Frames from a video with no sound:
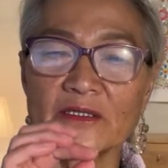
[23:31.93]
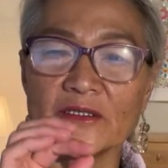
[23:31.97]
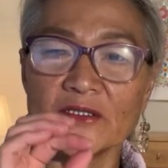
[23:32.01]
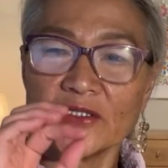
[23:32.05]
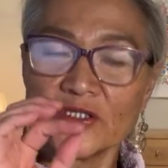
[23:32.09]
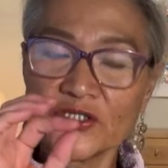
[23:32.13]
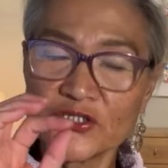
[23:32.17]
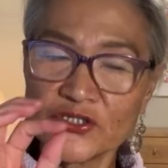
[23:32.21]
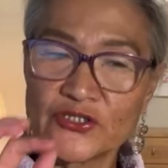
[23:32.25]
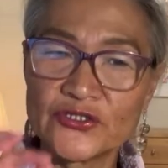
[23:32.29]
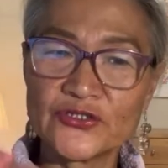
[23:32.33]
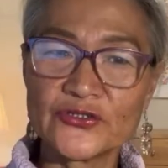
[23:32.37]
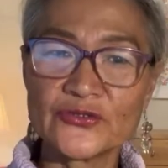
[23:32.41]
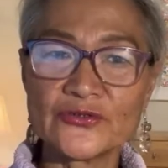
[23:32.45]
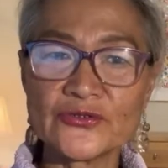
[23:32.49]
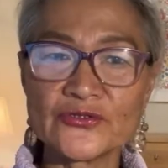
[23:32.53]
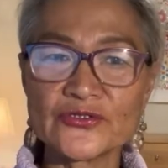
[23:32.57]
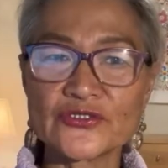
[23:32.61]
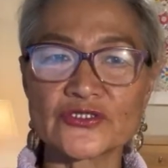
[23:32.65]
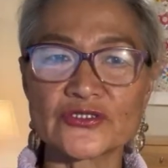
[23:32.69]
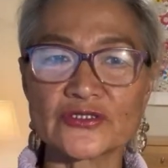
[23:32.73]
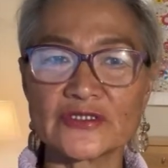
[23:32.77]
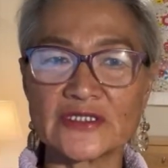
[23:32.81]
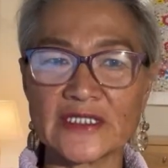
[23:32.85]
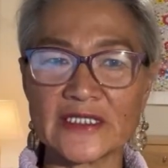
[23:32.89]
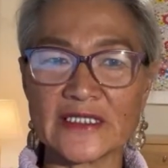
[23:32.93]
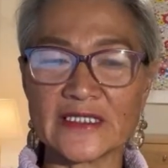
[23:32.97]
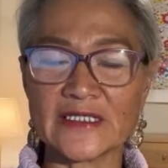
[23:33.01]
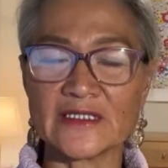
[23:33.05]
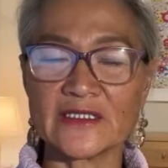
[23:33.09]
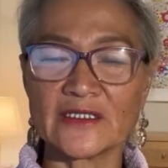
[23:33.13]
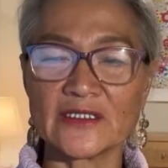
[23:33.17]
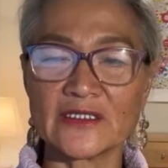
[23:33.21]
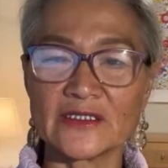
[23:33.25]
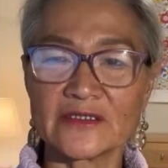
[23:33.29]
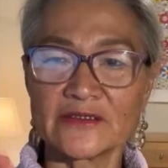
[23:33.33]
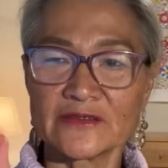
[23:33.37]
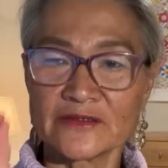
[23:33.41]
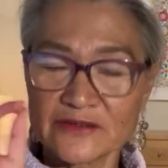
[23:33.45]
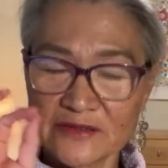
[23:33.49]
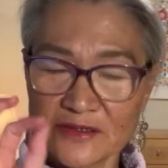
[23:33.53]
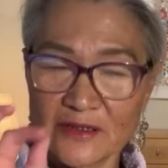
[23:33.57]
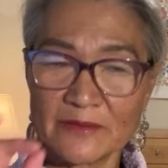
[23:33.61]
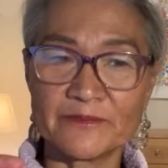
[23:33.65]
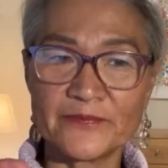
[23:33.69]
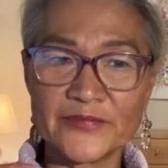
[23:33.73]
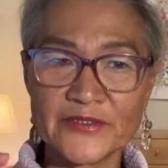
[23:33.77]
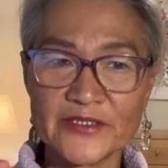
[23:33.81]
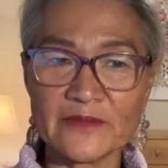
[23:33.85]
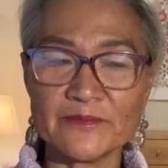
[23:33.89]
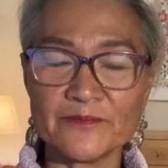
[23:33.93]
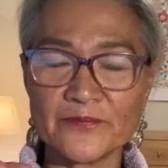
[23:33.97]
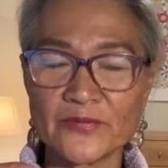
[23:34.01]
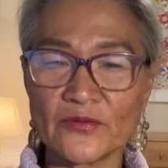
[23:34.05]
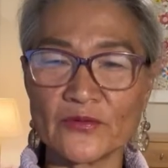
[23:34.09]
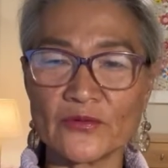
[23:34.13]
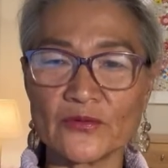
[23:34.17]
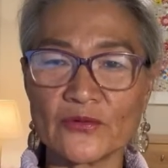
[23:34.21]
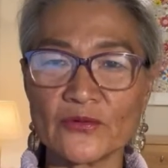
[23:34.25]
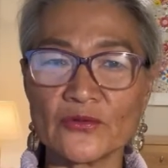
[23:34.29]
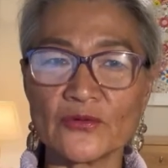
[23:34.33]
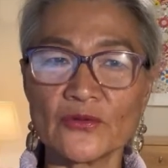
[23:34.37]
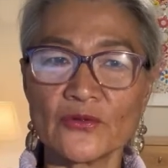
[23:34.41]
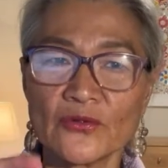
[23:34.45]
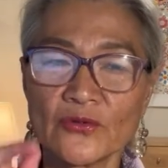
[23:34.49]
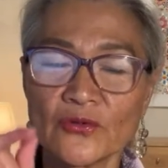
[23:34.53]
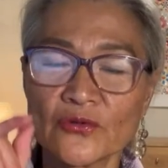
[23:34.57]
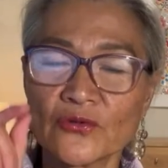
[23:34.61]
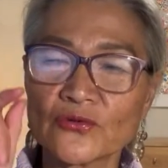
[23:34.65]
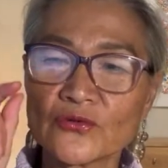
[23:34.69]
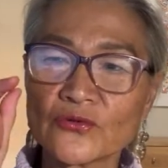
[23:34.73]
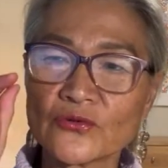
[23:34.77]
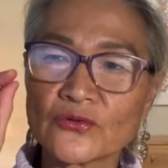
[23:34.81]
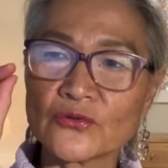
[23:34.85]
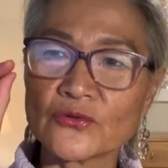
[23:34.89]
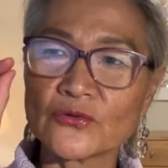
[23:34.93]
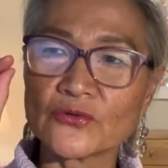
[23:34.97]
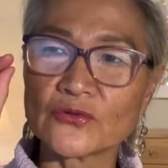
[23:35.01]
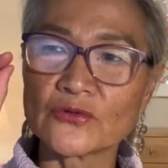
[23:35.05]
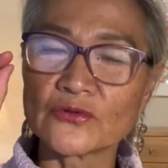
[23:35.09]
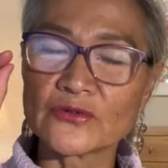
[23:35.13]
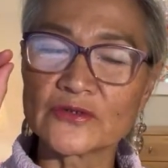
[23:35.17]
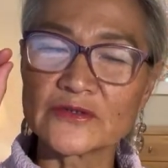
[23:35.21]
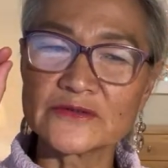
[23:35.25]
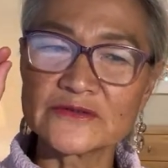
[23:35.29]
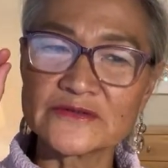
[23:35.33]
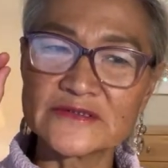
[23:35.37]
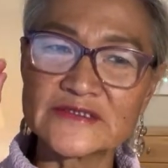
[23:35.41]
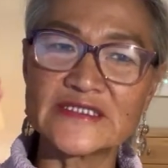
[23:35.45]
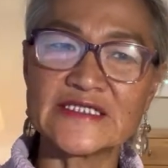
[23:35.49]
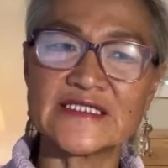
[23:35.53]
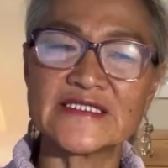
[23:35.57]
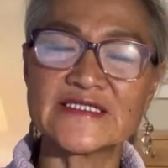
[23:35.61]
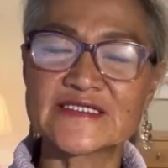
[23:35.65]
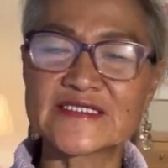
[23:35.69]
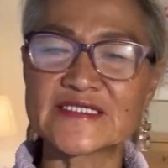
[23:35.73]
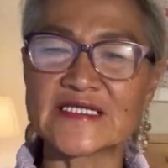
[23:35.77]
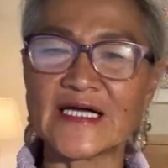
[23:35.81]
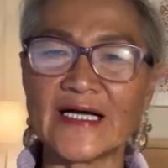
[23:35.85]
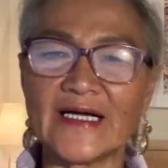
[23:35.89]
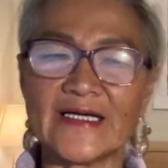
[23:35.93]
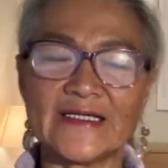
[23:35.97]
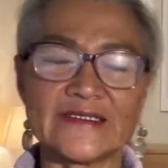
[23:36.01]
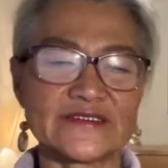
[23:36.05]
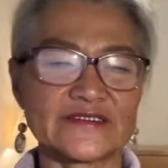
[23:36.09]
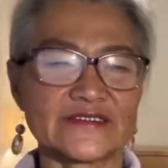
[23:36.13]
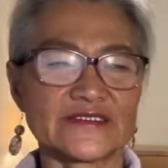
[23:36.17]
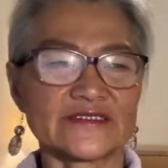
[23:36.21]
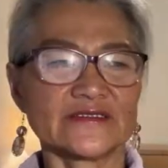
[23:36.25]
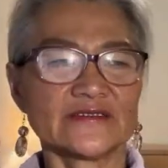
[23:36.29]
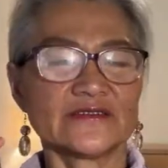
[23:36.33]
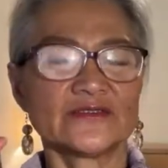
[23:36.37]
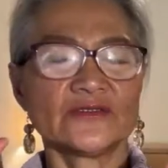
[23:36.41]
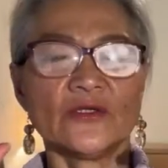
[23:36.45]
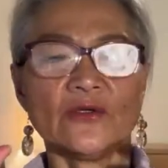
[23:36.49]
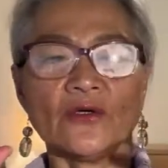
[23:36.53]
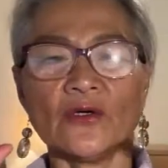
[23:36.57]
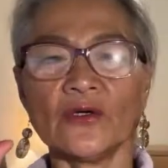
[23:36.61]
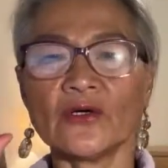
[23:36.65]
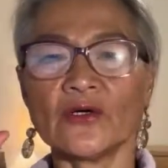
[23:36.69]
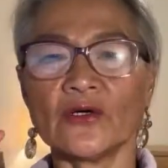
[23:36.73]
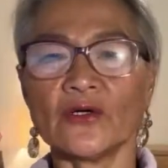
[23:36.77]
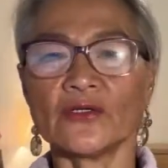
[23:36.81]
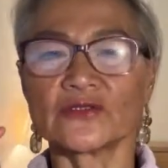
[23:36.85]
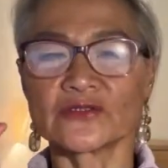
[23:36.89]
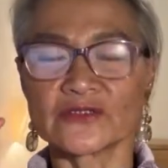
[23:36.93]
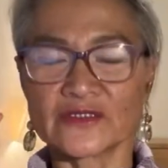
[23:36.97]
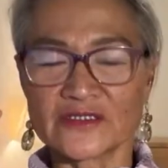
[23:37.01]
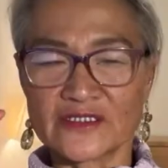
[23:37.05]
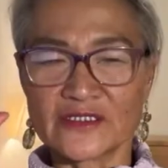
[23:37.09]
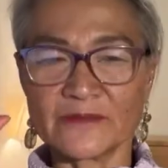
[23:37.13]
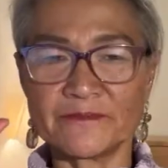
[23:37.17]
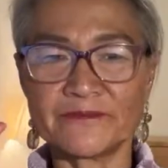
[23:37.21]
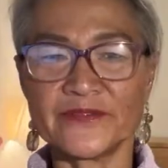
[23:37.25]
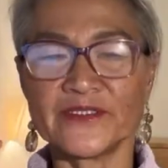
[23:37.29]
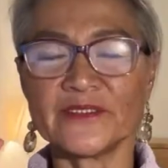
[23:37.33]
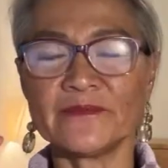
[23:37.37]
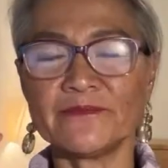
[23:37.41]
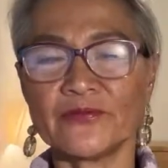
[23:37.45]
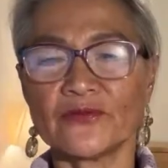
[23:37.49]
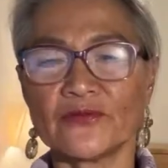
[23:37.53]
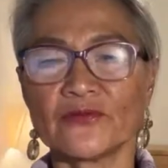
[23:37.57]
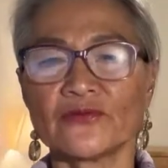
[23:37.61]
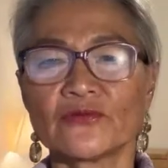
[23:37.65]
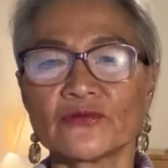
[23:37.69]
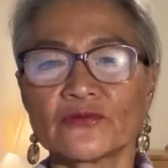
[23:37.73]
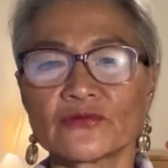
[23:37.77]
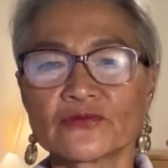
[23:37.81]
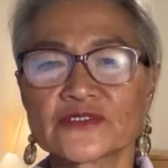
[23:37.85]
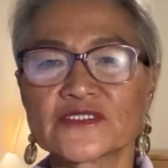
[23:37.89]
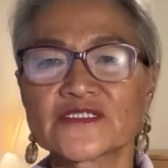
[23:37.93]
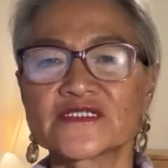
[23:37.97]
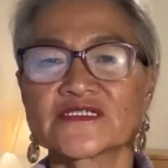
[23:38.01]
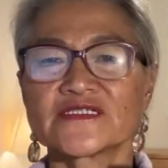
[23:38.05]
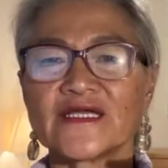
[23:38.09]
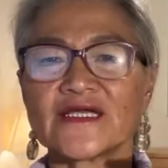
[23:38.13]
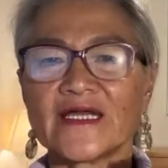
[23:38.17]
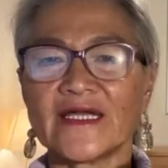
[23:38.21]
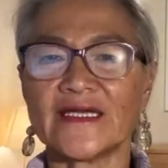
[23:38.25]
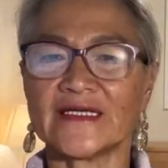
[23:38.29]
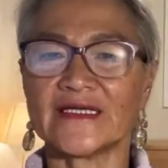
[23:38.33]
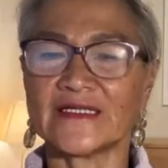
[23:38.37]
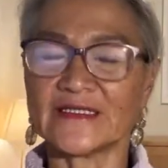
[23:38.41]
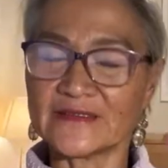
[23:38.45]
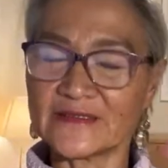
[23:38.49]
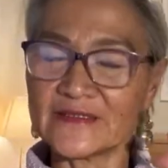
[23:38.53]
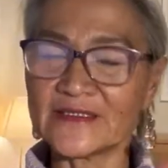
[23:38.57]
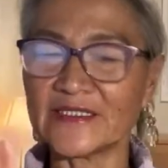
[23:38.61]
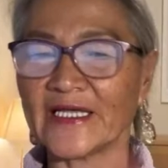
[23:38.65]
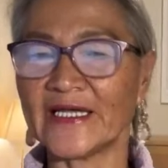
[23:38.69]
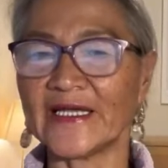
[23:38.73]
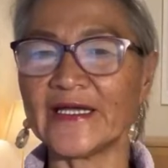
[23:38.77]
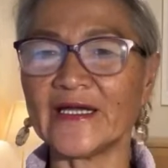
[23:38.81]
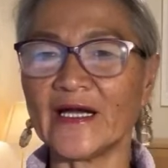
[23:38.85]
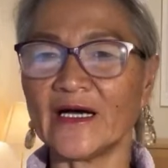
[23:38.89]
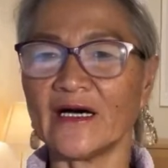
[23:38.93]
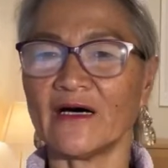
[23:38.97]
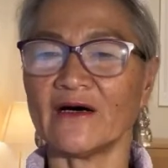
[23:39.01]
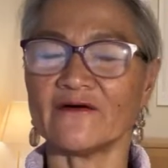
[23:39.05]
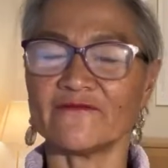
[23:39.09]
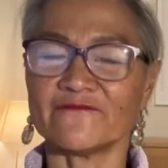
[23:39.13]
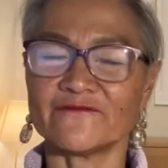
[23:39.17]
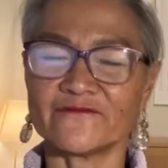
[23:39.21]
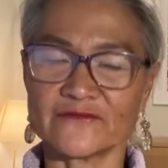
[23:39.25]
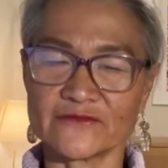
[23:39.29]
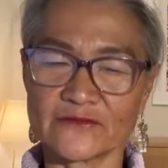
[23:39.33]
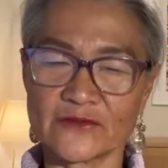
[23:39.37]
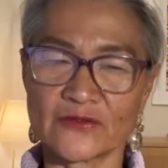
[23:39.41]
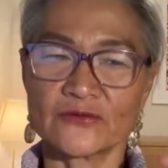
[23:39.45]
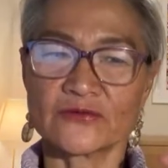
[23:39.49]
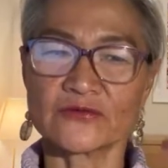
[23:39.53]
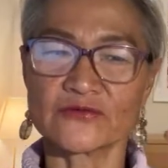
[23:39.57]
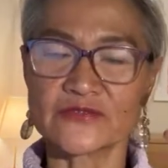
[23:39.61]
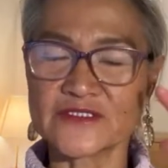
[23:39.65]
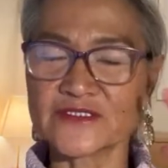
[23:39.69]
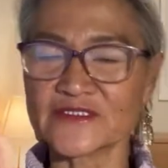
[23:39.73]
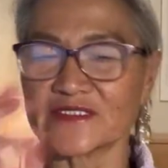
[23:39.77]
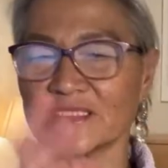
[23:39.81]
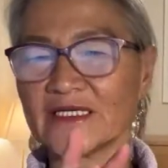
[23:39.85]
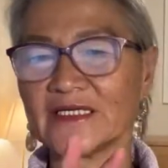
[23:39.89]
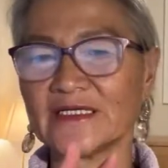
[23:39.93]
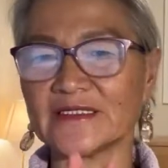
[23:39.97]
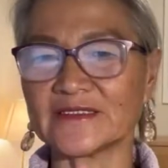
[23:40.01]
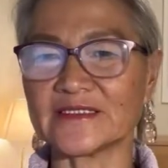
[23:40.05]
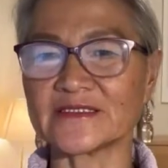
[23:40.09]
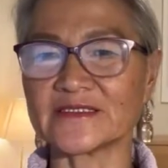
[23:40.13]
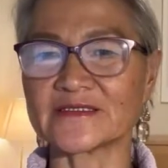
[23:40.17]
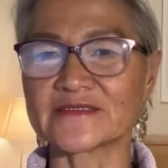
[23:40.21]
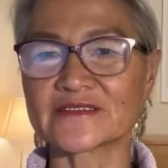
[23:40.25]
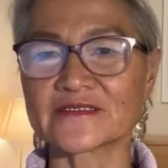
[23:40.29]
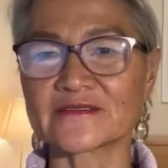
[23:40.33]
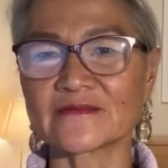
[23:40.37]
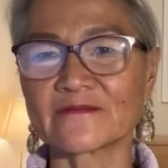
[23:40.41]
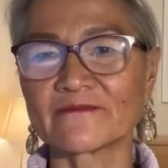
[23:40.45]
Usually, the people who decide, or the people who say lay off, who say this,